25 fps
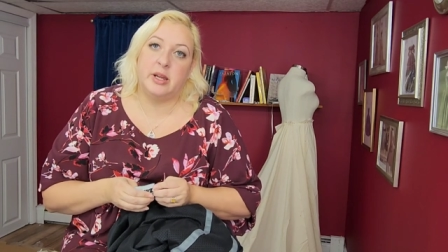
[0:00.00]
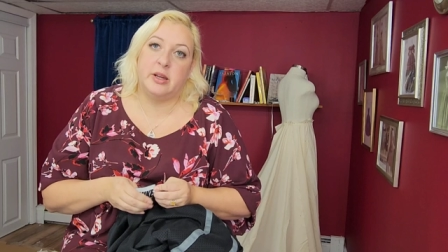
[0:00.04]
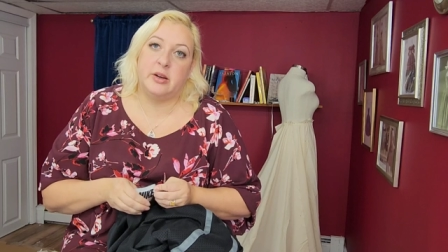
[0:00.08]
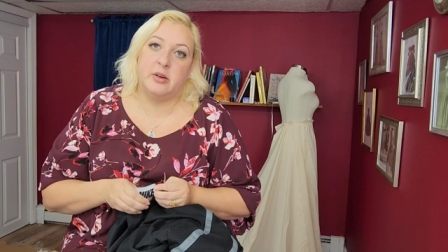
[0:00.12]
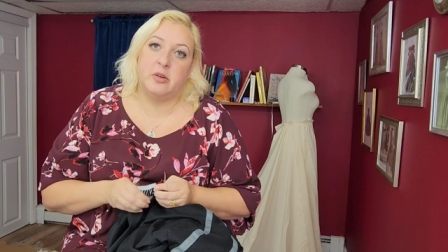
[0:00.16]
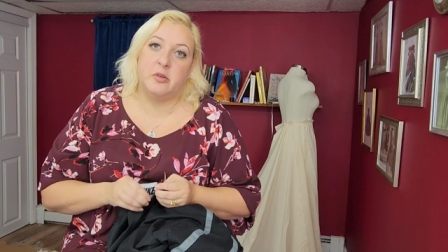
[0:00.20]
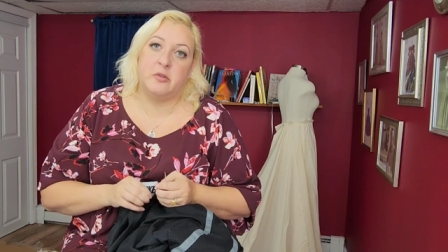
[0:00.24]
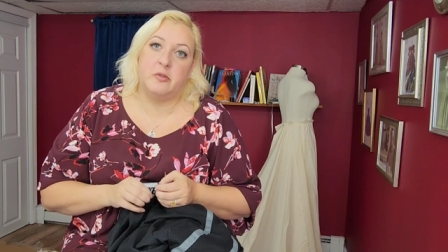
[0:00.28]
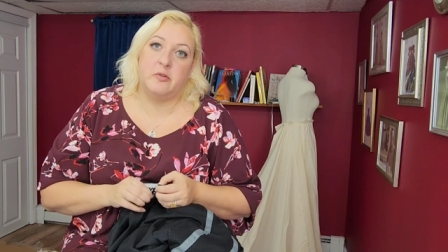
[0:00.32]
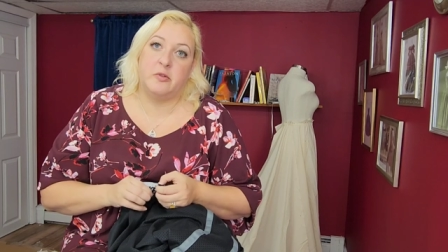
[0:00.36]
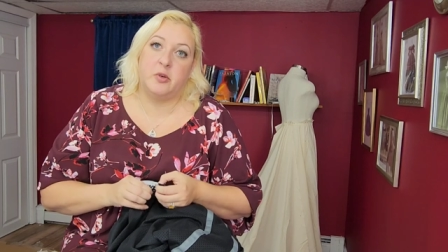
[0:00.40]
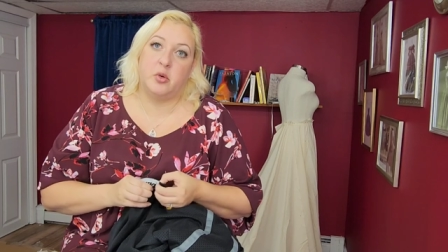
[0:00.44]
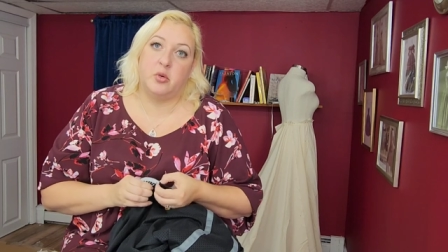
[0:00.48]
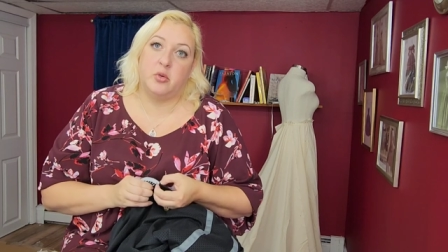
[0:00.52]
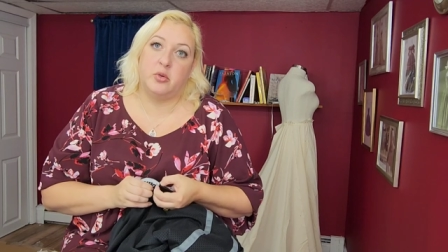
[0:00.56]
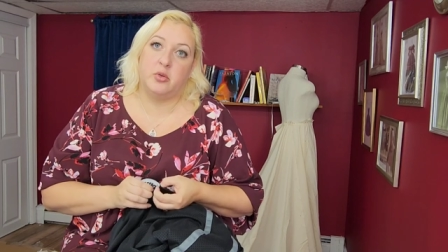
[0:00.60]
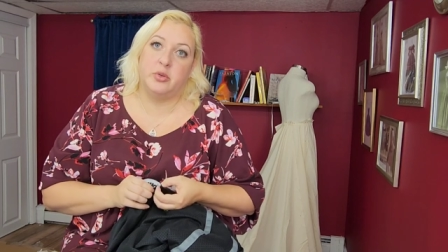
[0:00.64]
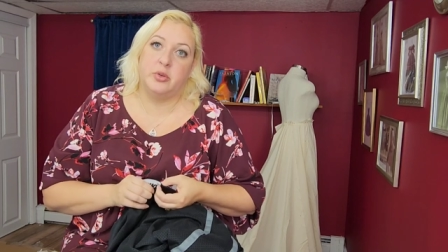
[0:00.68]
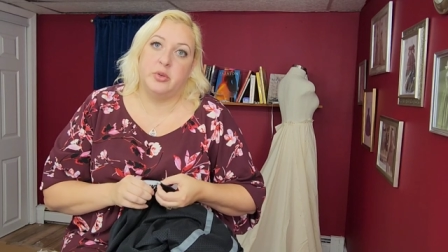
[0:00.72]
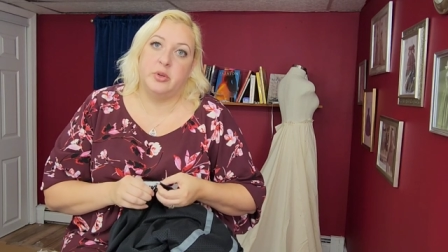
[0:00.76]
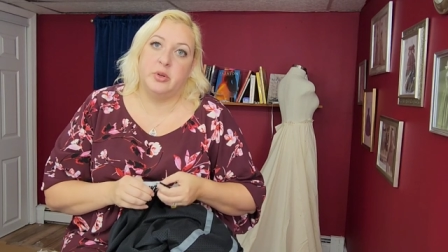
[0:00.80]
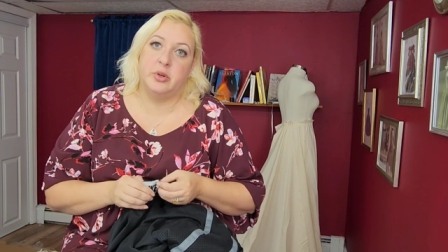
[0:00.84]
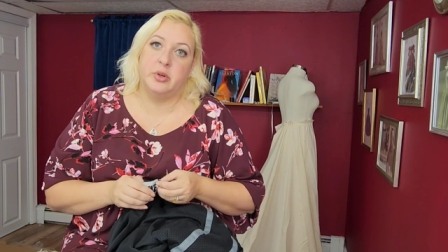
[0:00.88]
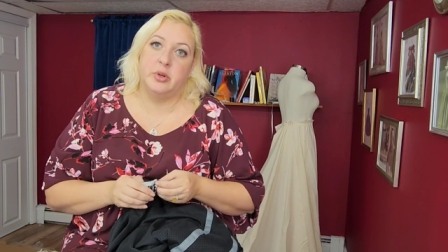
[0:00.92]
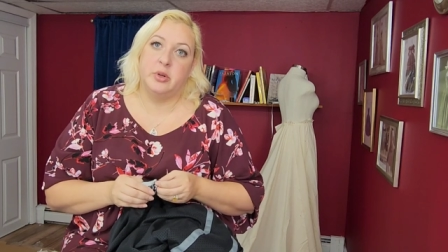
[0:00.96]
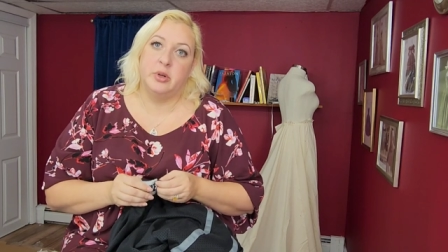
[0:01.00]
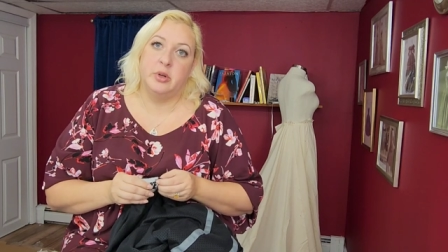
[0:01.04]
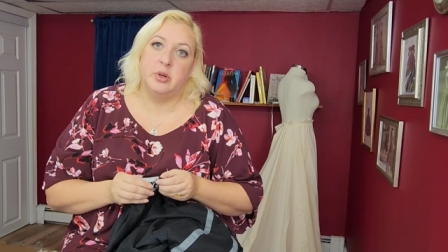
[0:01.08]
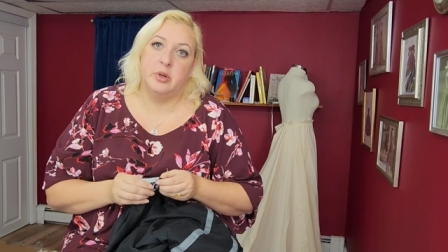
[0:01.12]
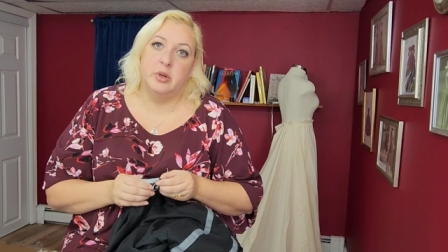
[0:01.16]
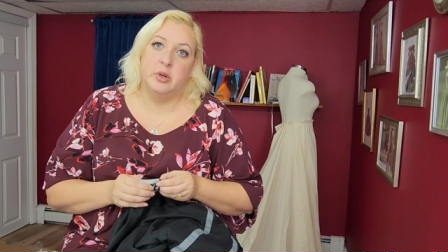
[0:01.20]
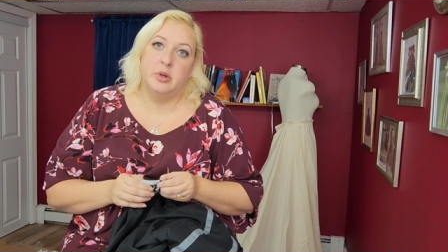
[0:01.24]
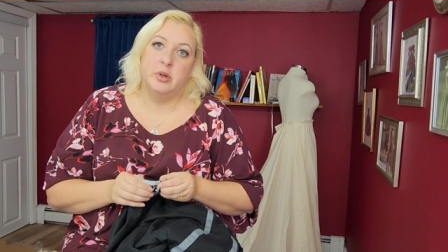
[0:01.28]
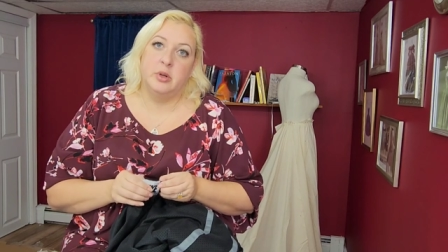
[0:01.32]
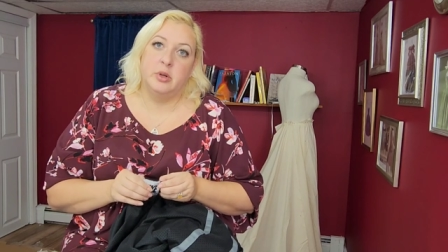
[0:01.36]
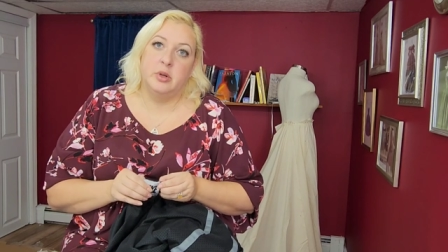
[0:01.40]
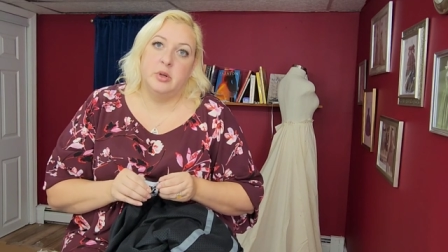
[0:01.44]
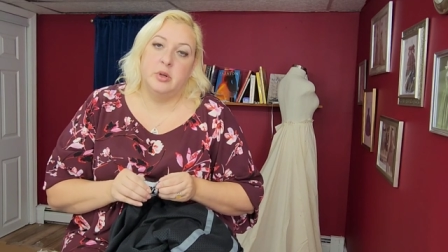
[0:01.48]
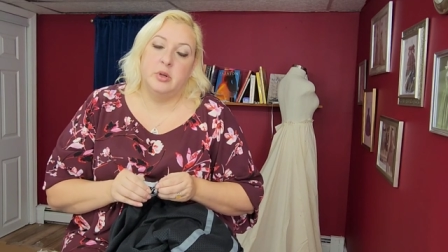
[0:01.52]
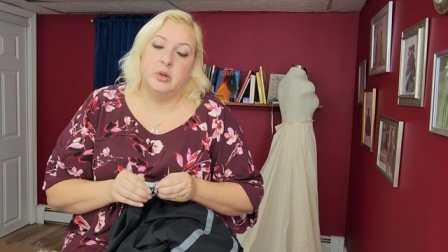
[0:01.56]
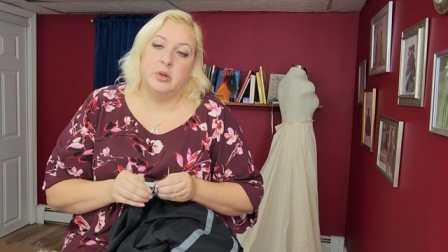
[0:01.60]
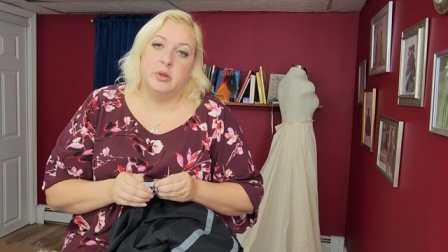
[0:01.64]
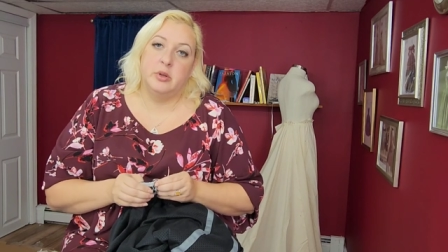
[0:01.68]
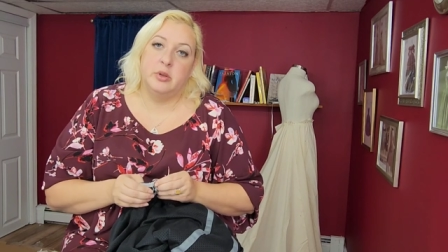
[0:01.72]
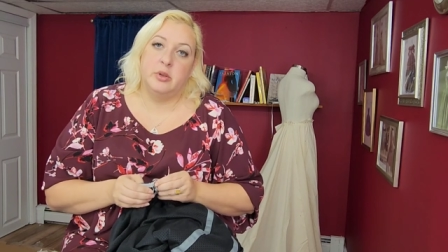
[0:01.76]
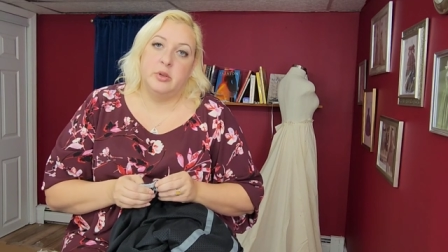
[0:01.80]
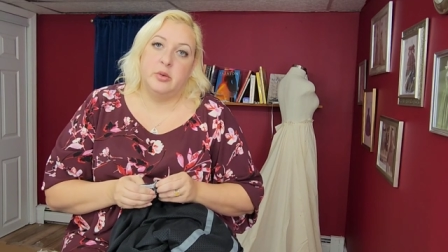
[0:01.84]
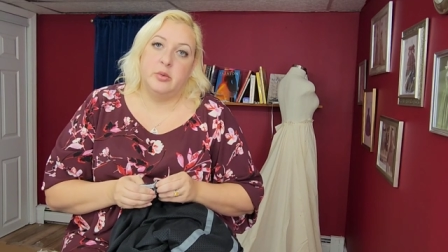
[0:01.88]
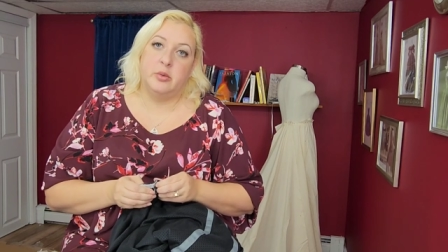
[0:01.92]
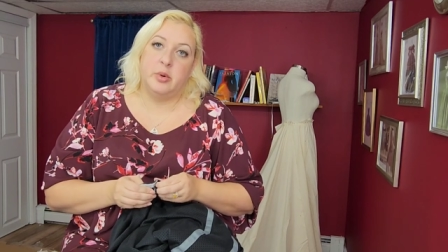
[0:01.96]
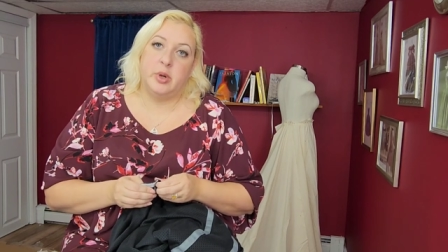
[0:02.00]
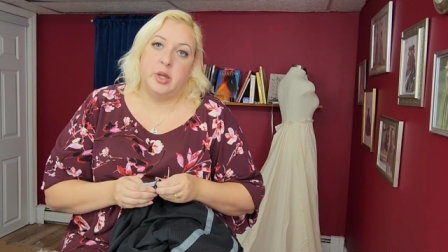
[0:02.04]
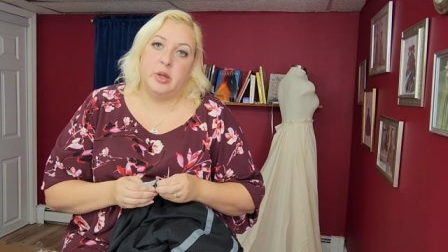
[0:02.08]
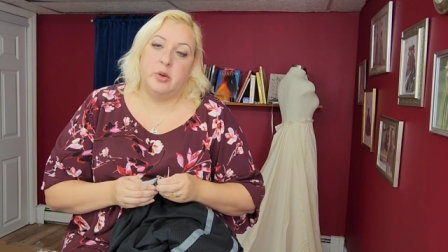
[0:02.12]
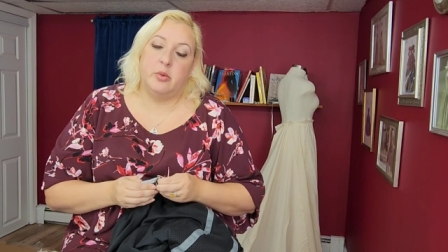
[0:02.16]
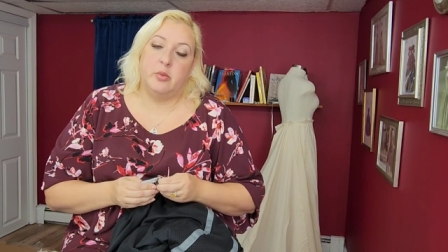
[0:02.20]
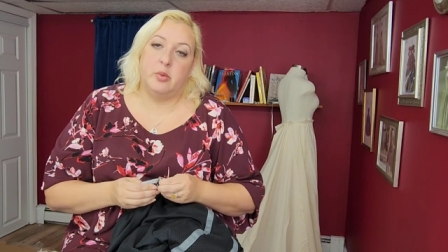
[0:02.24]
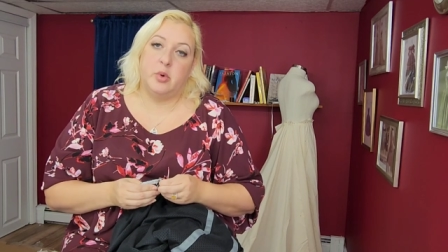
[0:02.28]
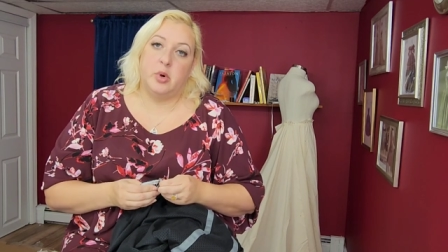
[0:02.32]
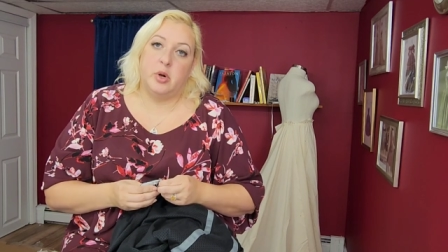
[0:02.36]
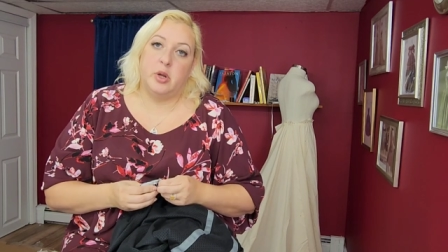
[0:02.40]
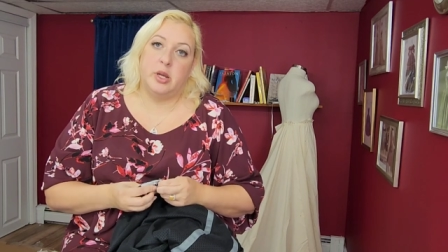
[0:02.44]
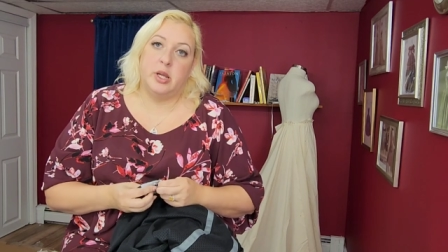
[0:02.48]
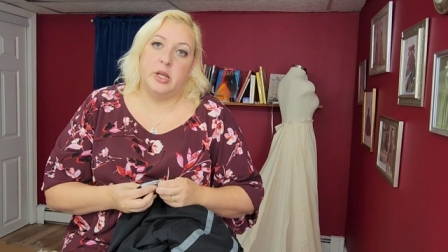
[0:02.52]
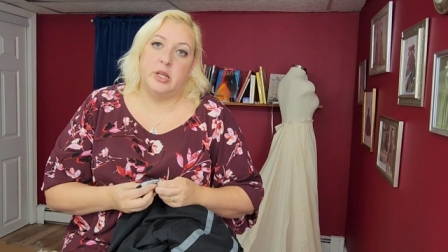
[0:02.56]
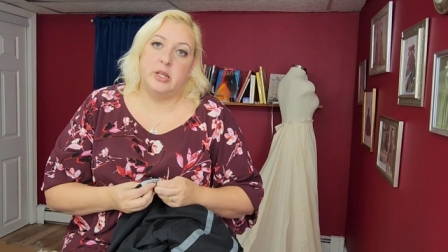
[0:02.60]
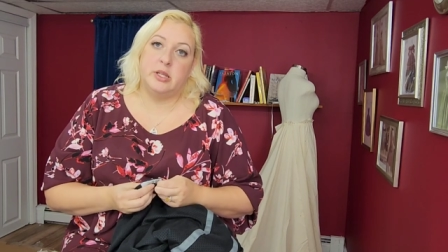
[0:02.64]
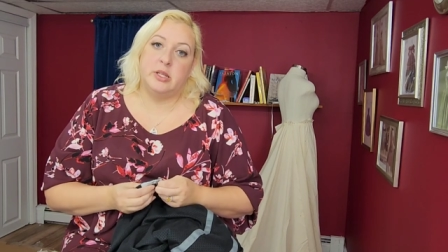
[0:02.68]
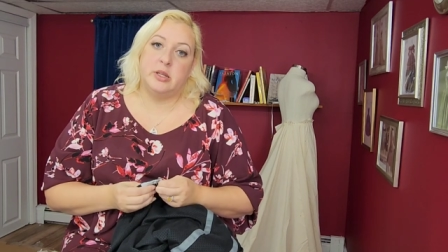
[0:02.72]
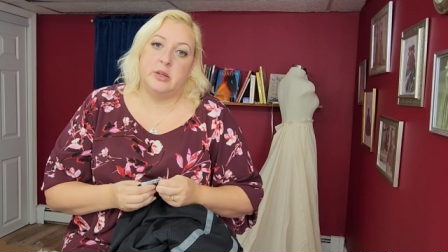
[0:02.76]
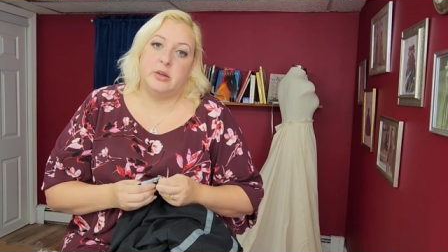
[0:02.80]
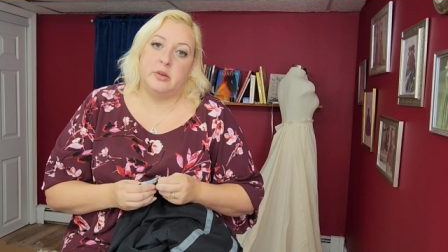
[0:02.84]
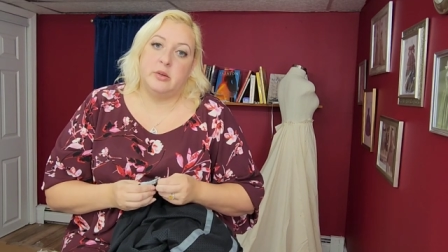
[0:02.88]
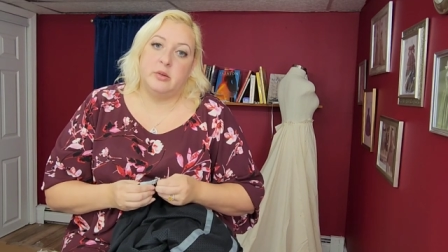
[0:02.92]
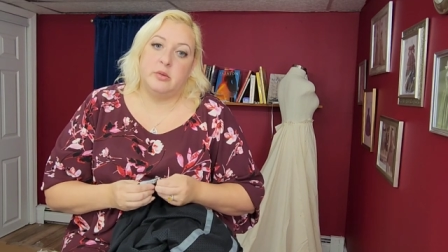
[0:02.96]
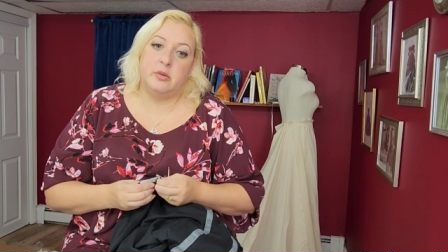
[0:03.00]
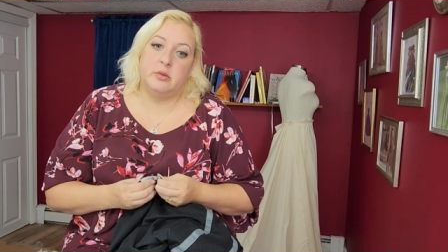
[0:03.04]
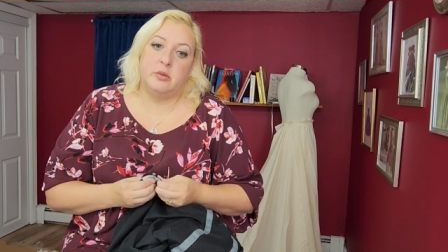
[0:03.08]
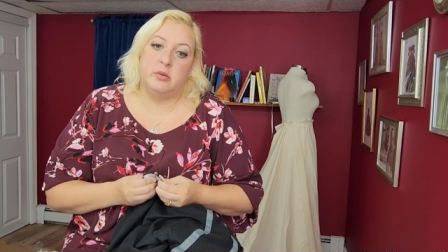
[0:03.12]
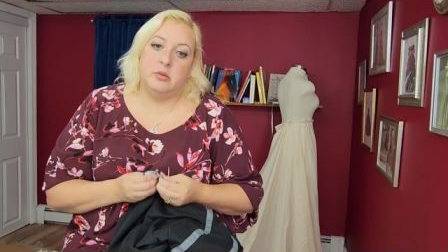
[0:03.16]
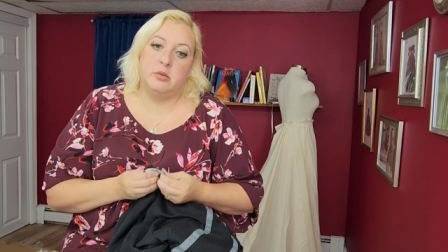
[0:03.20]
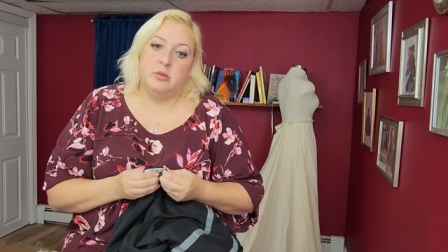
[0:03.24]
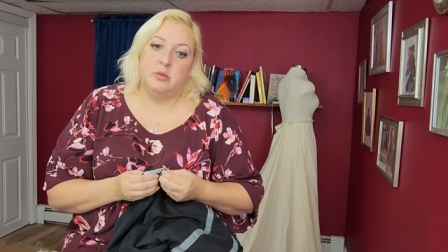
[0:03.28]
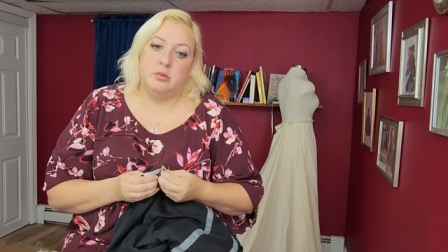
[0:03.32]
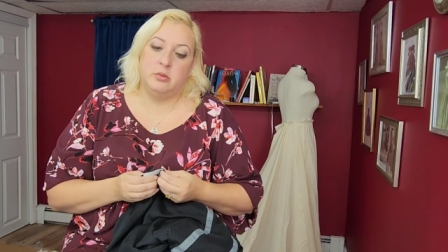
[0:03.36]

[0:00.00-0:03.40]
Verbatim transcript: It'll fold the way you want it to.